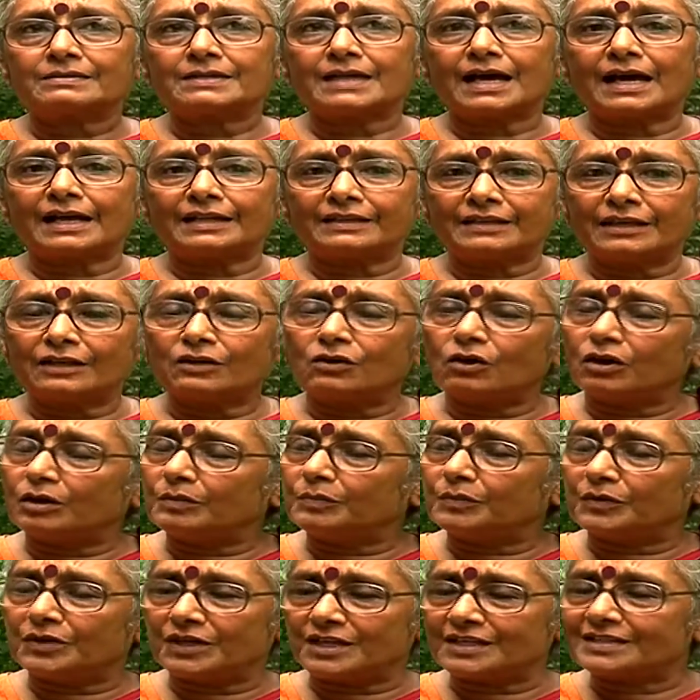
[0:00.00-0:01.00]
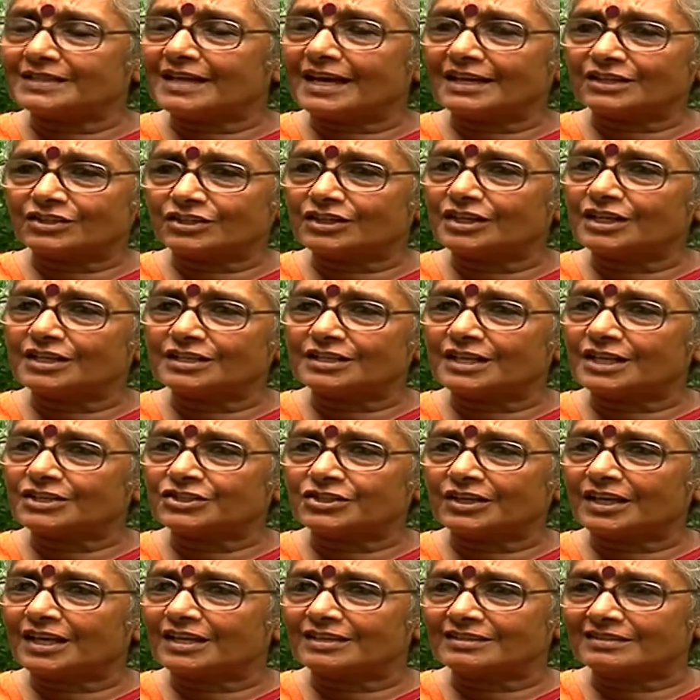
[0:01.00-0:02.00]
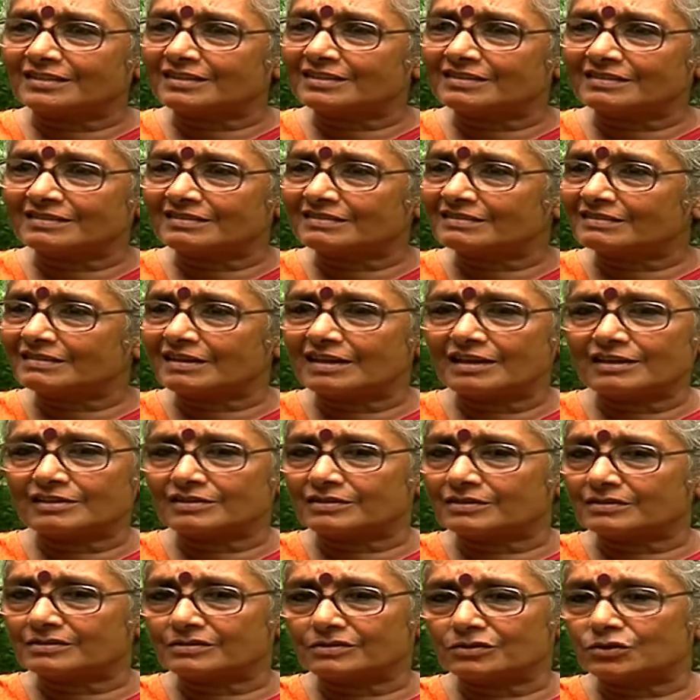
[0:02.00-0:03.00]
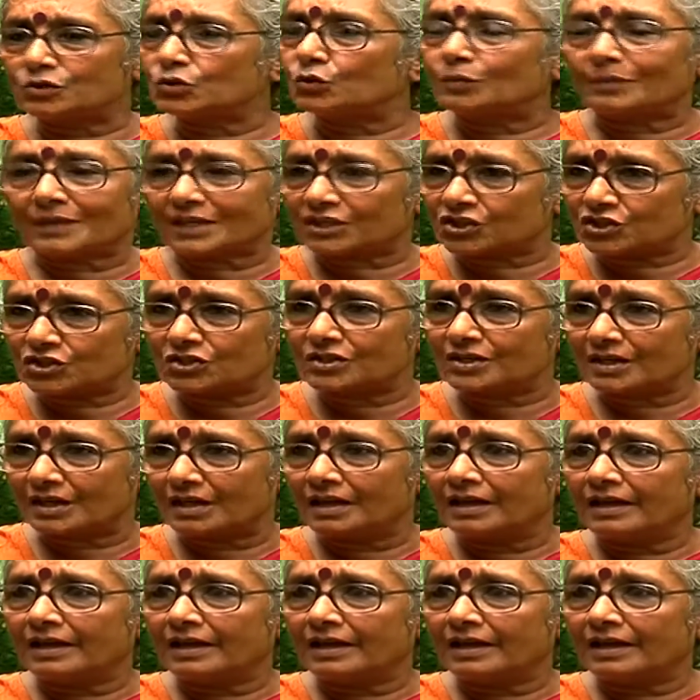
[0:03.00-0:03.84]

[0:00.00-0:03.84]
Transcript: See, I think all police action in such cases is too much.